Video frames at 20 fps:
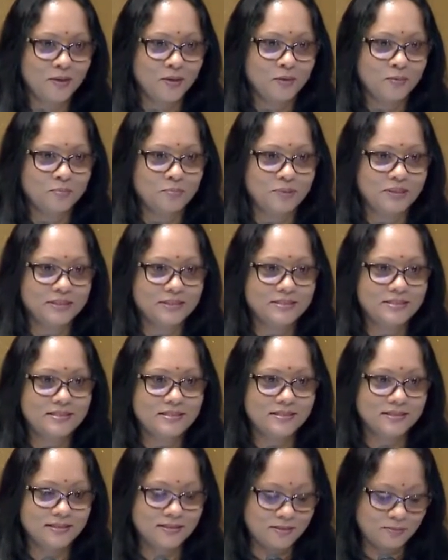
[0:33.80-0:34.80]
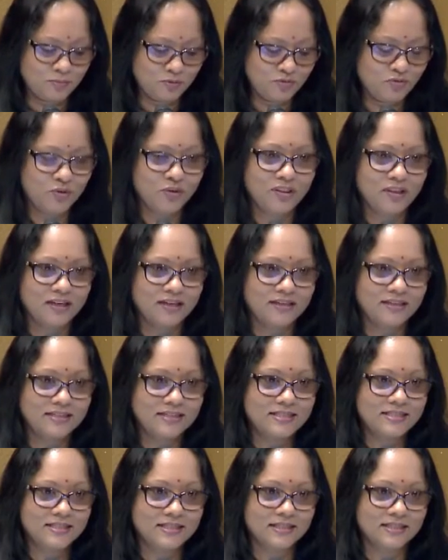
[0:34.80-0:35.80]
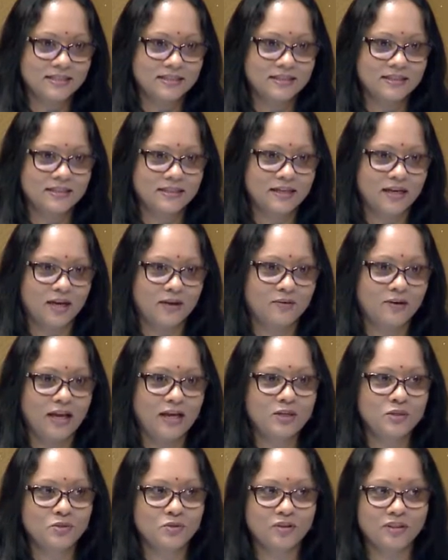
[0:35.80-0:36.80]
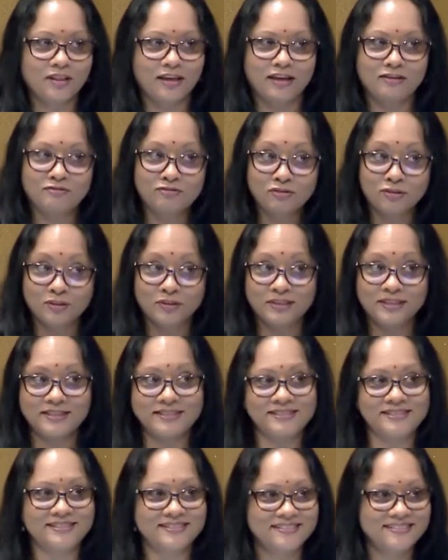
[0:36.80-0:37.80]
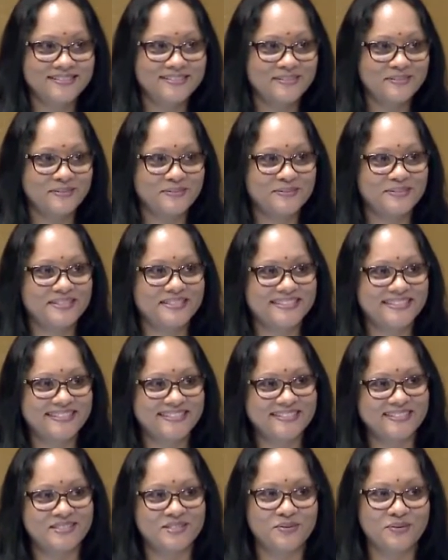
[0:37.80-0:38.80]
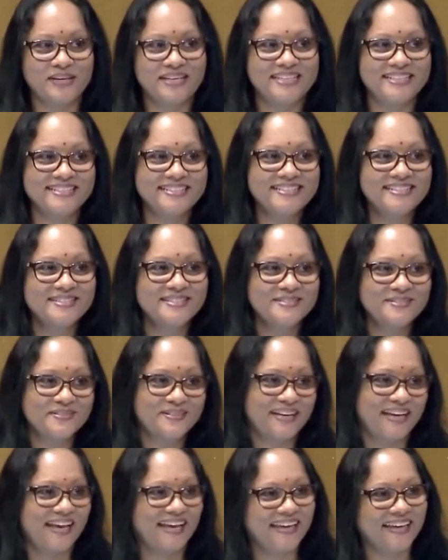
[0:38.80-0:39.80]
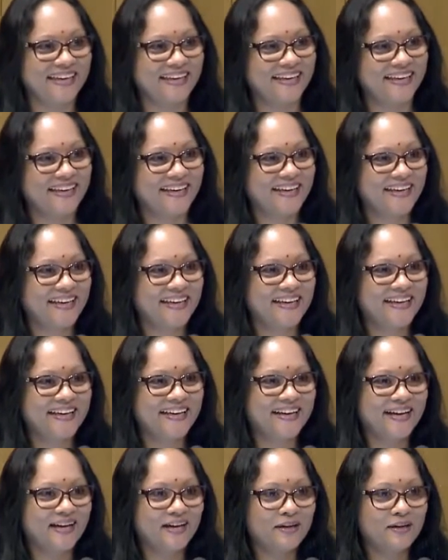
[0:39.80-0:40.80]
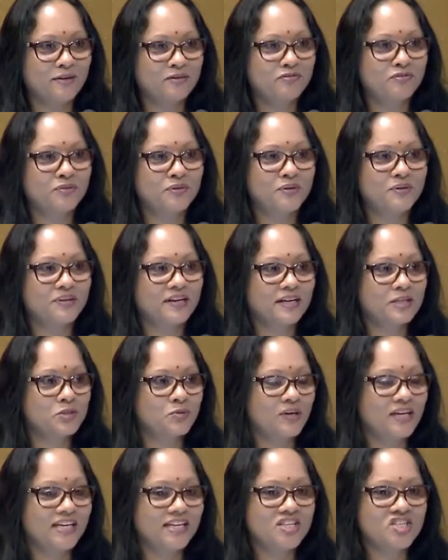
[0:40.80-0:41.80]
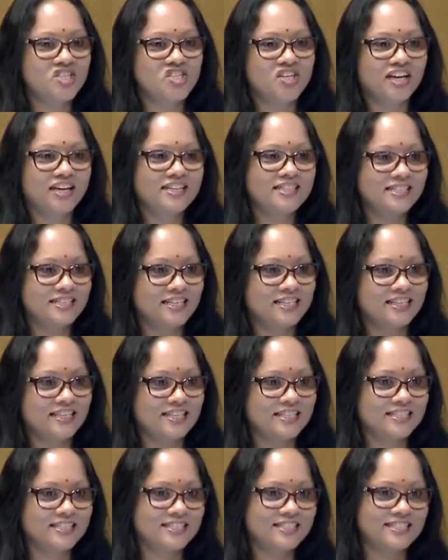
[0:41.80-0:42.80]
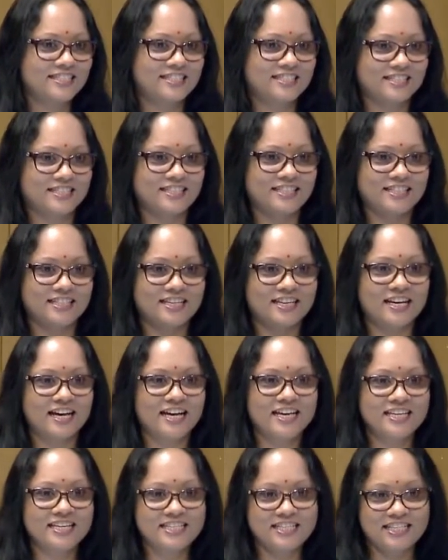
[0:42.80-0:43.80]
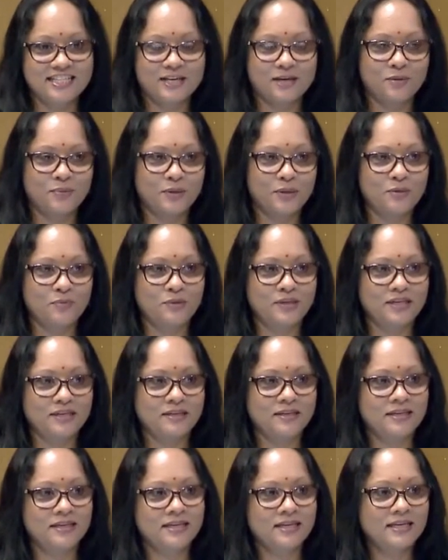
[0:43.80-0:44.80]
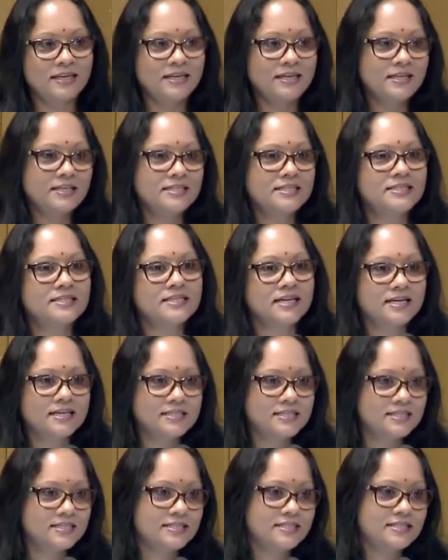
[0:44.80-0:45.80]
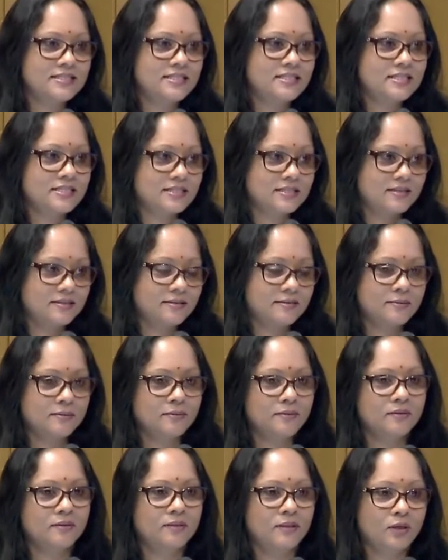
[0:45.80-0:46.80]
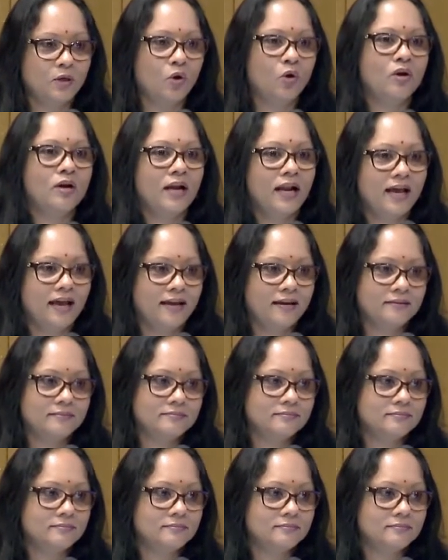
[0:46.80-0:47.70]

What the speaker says: But before that, I would like to thank Flora, who's joined us today, for actually initiating this idea when we started the online